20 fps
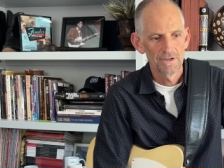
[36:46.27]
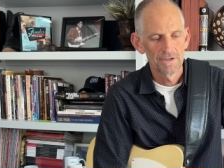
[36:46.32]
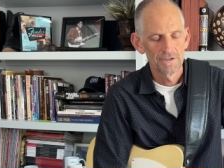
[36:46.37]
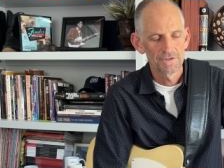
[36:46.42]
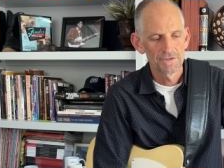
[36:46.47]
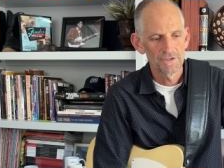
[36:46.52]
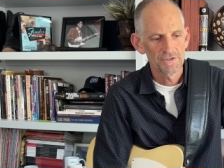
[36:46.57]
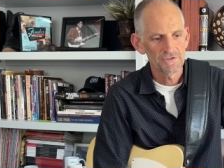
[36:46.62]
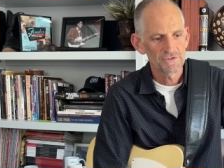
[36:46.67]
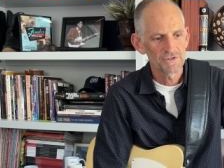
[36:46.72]

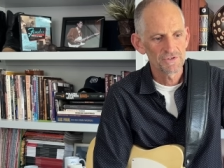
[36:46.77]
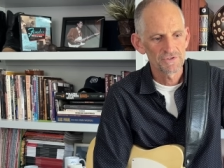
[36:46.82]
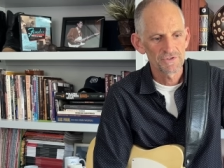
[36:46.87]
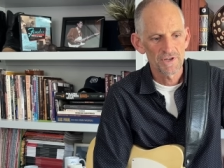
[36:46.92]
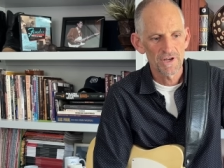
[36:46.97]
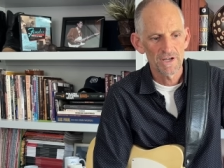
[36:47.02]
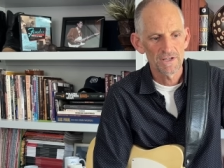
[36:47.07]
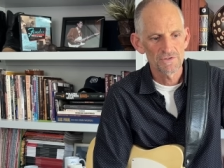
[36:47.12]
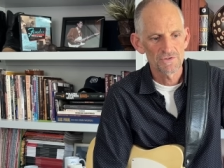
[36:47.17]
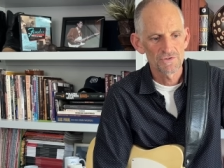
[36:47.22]
she's just
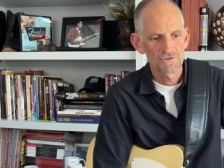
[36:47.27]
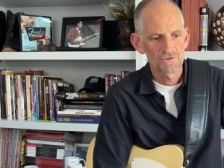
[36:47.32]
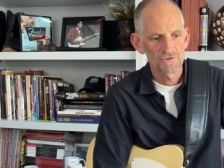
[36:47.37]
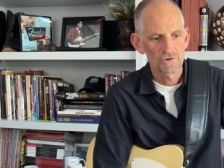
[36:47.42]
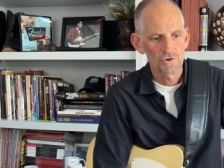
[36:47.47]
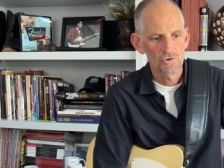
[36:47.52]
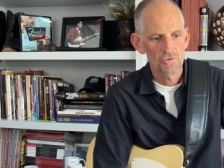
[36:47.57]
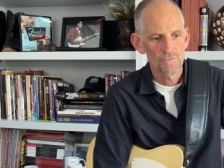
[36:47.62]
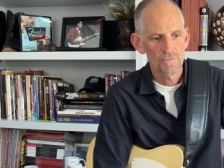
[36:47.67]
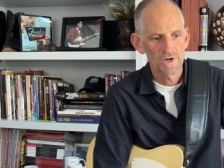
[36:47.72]
got
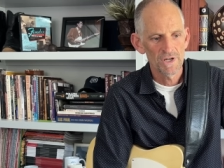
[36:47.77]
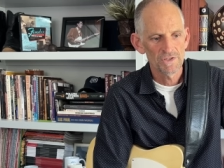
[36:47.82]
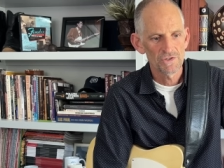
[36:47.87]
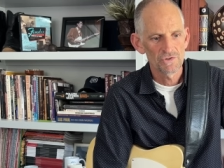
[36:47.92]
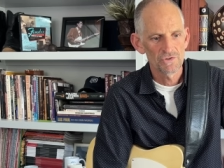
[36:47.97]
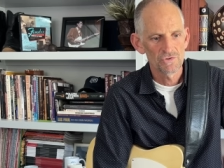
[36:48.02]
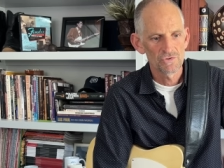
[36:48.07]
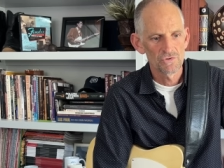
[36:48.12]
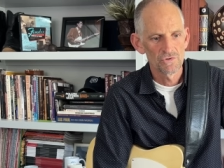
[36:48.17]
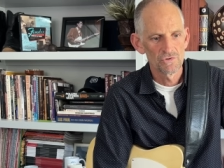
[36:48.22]
so
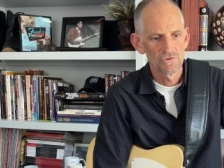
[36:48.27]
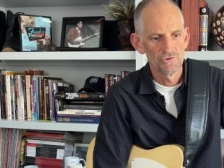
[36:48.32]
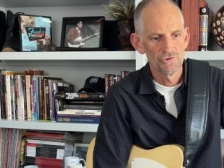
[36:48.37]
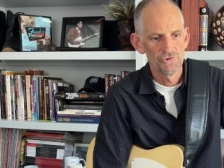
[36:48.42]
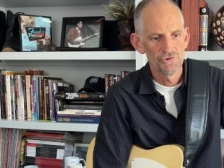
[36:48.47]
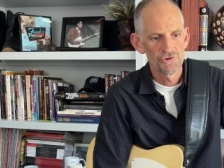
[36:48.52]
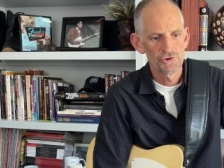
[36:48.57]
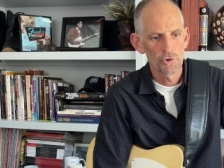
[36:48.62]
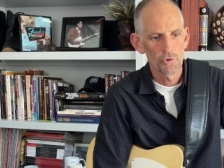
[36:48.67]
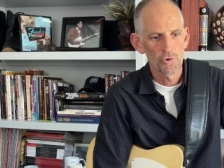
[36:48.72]
much
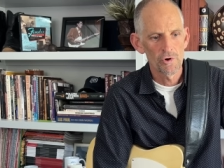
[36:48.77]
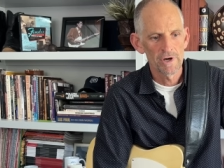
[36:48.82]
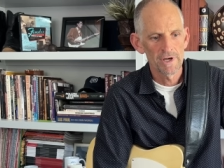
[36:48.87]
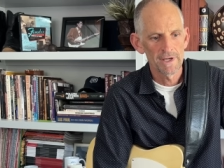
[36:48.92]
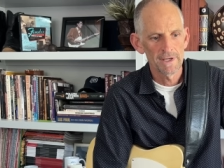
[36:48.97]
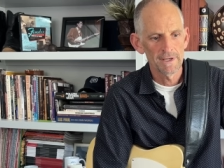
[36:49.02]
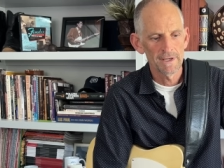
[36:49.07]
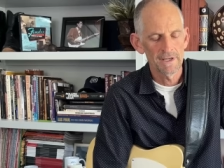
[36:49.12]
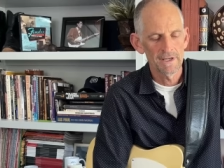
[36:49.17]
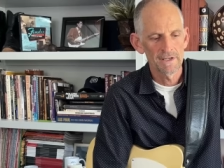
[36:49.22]

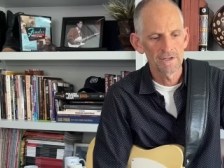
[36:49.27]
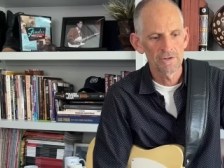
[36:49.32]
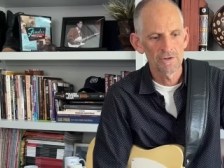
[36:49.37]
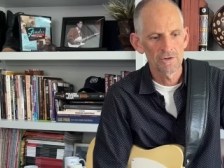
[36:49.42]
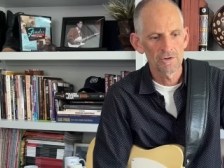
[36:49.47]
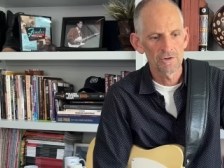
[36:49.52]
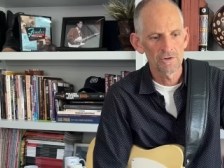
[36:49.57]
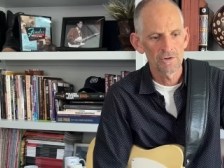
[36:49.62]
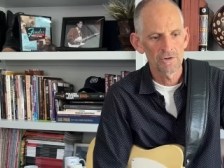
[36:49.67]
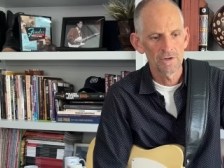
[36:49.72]
joy in
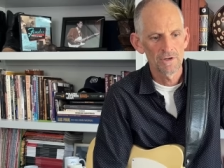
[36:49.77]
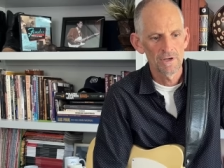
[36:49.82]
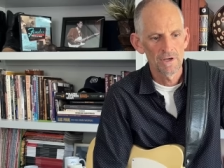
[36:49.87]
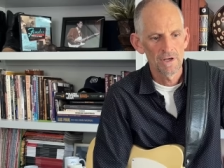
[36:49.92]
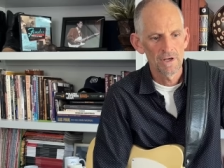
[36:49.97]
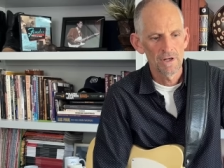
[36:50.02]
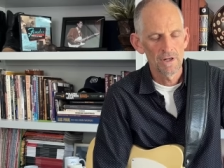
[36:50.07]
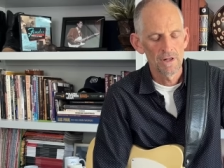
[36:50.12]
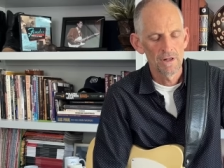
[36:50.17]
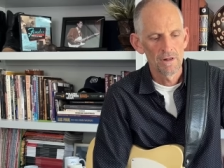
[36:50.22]
her
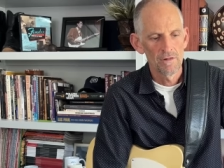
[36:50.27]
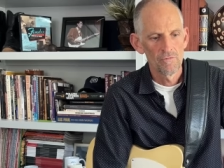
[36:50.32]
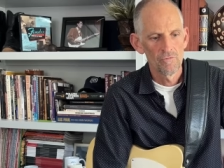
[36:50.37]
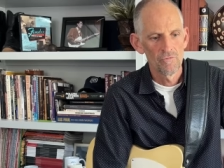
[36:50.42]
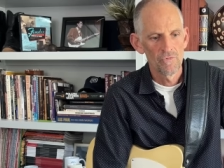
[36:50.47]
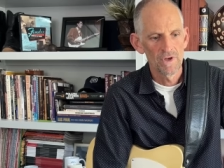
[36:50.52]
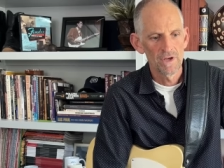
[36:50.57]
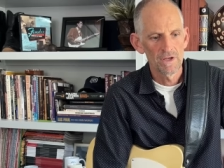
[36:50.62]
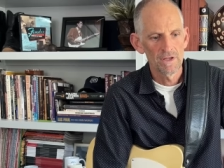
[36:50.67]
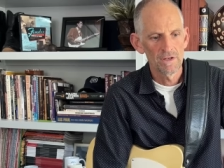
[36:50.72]

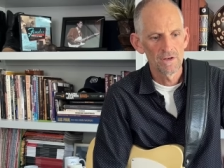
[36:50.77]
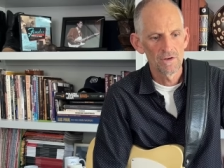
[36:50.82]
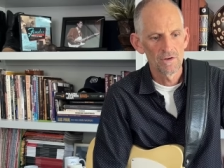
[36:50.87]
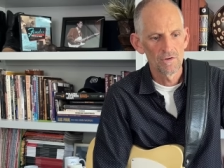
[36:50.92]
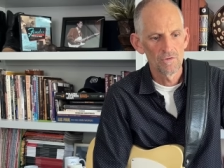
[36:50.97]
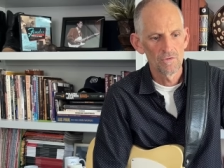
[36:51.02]
that